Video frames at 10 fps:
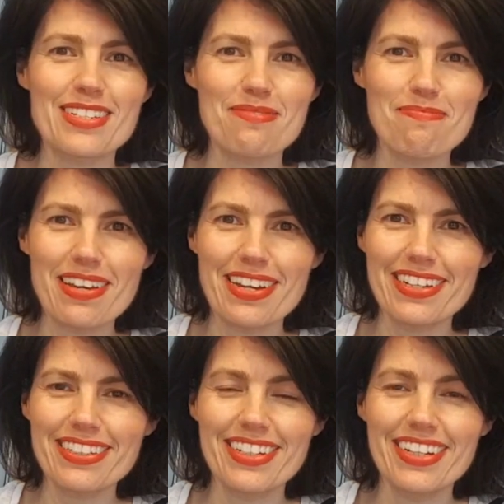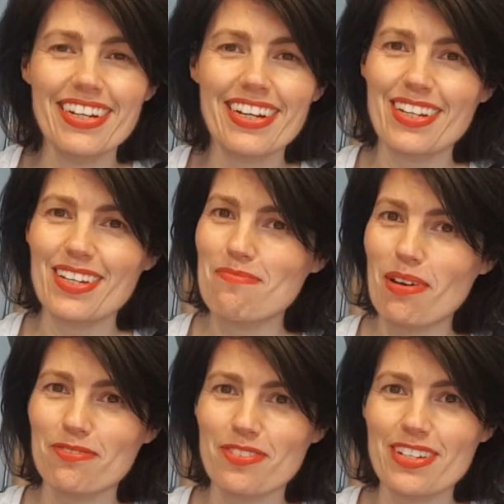miss me? Hello my
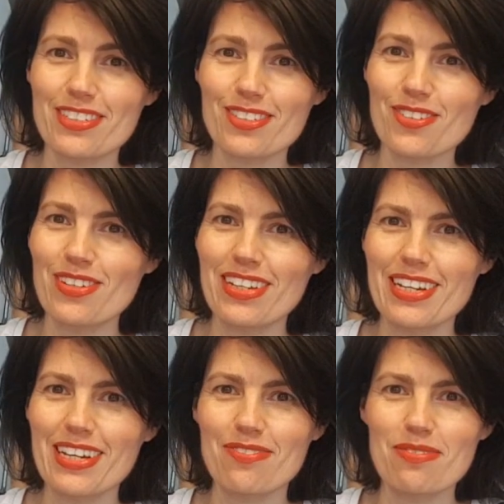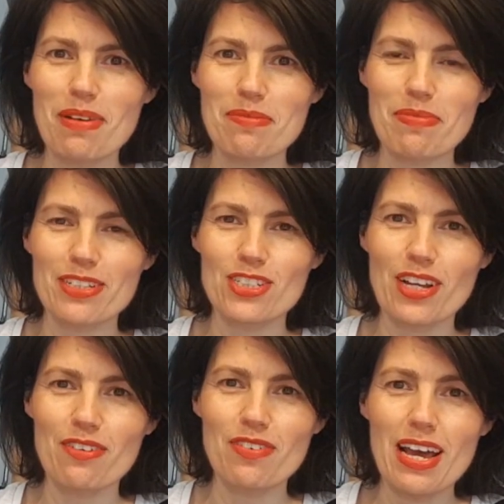friends, it's Julia here from Made by the
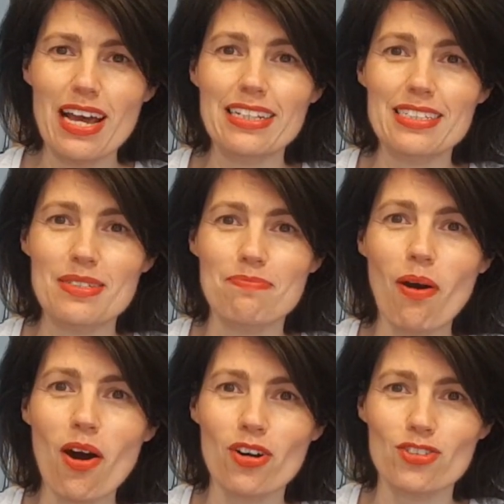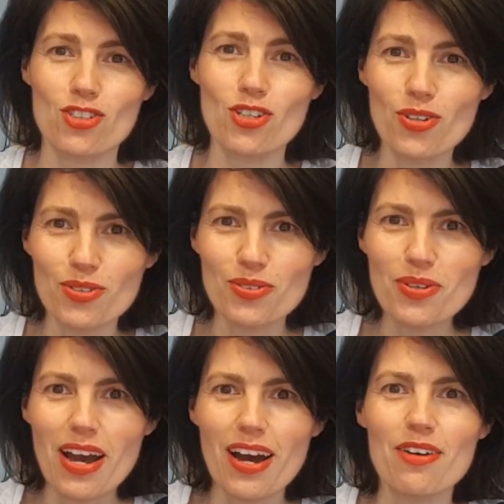Chef, and this is part 2
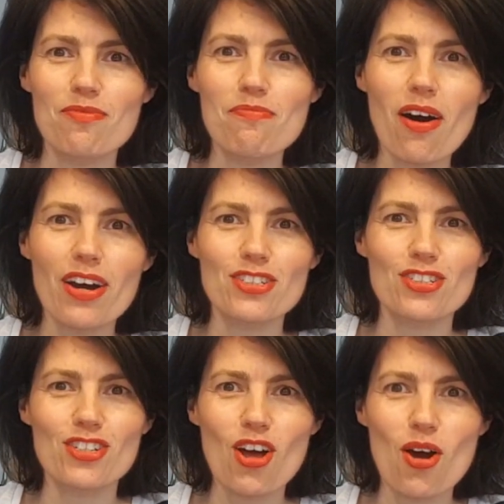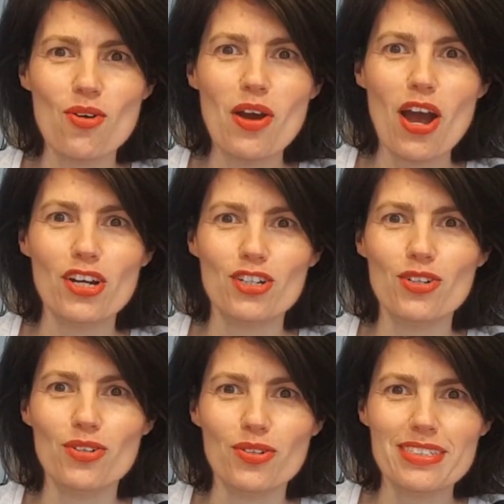of my slow
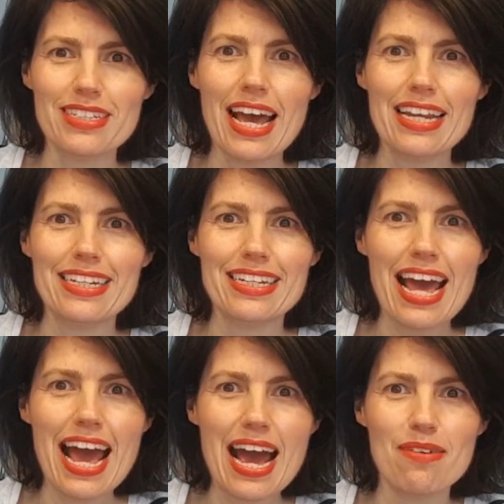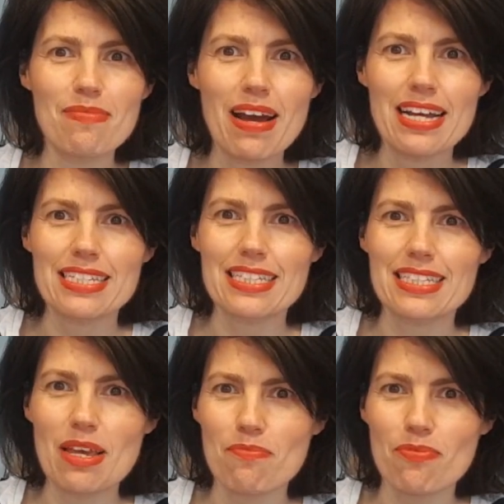cooked lamb,
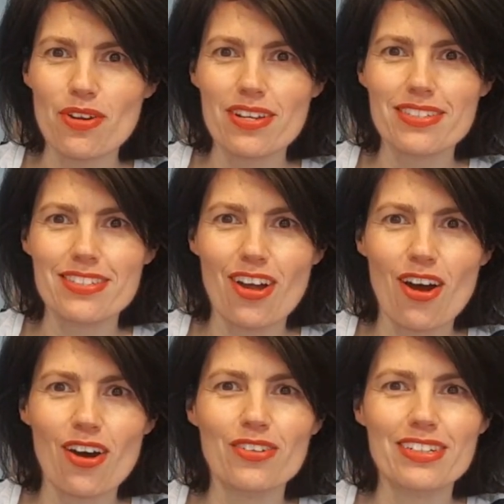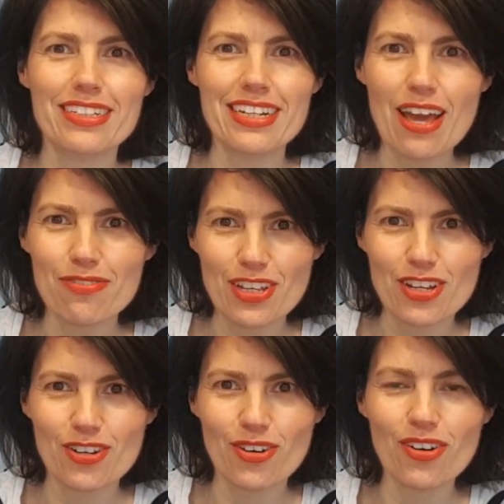Cypriot style,
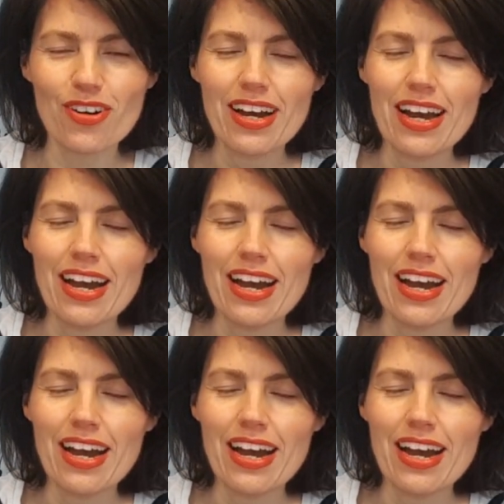Kleftiko,